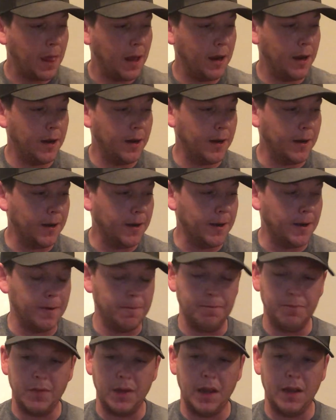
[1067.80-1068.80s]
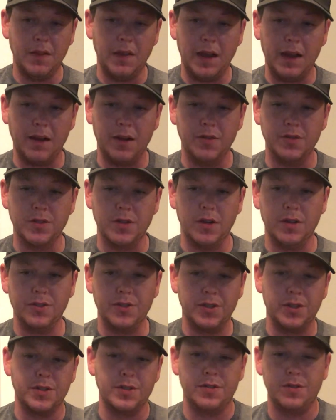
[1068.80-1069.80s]
and that goes on
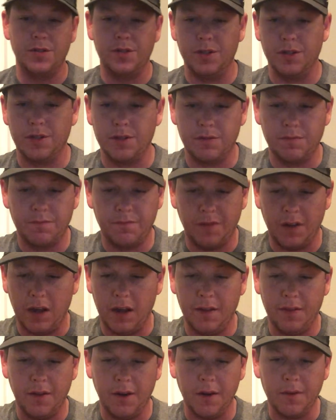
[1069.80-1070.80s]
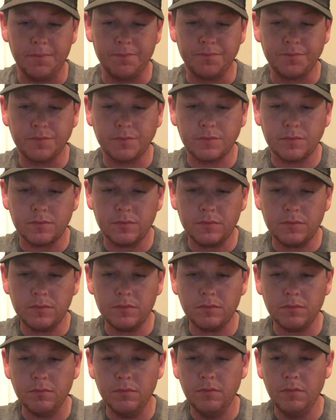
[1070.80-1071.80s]
just fine there.
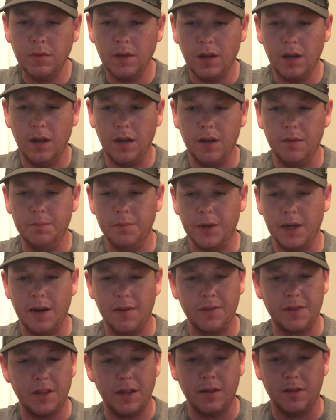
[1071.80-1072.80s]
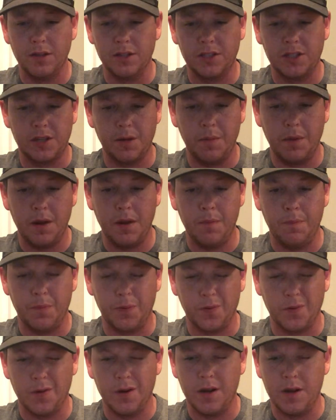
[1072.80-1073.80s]
But everything looks to be
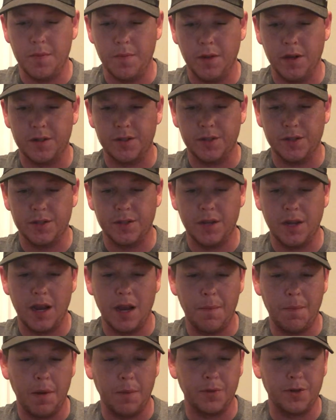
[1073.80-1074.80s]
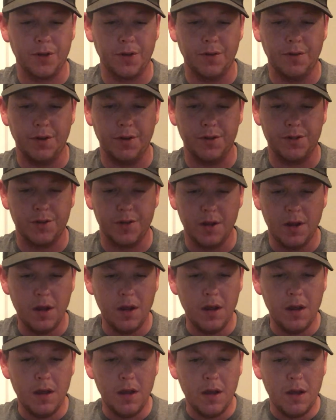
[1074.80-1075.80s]
pretty much the same. I'm sure there's
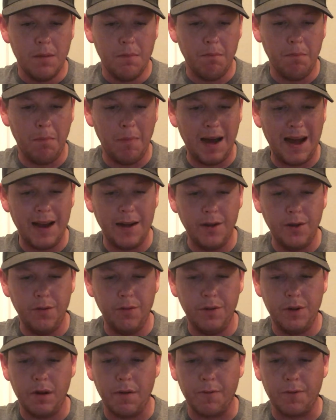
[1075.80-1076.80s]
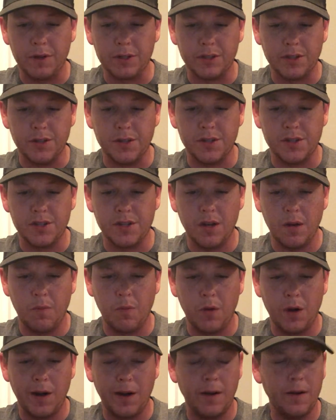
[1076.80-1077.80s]
minute differences
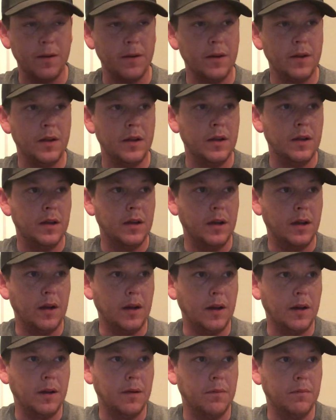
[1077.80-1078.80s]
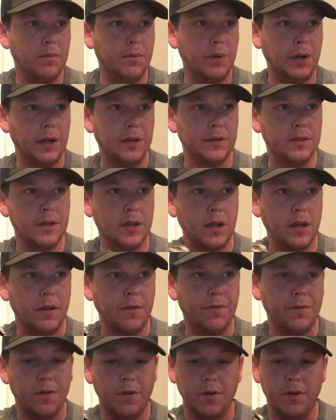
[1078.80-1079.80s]
somewhere, but
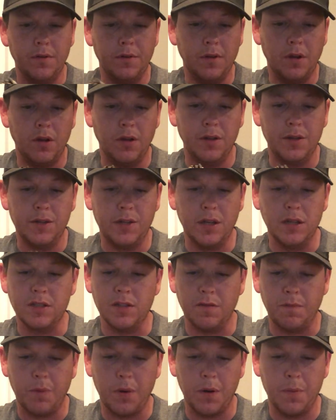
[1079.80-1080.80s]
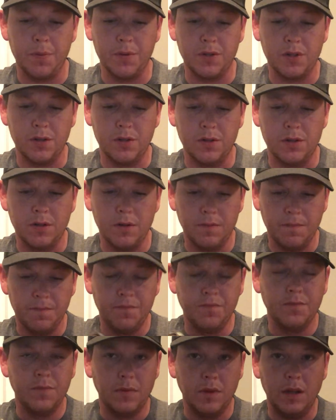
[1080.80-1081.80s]
for all intents and purposes,
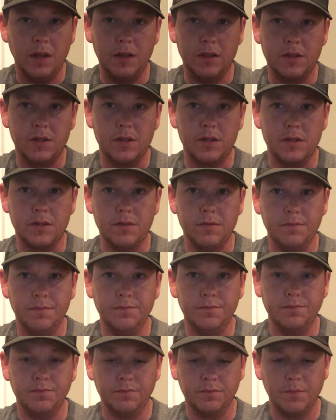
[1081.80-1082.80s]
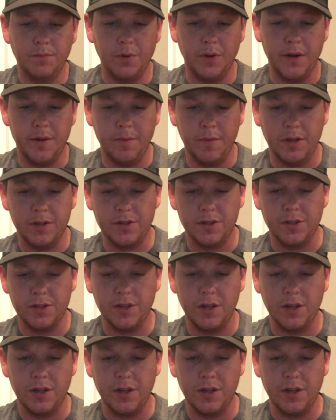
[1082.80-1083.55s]
it's pretty much the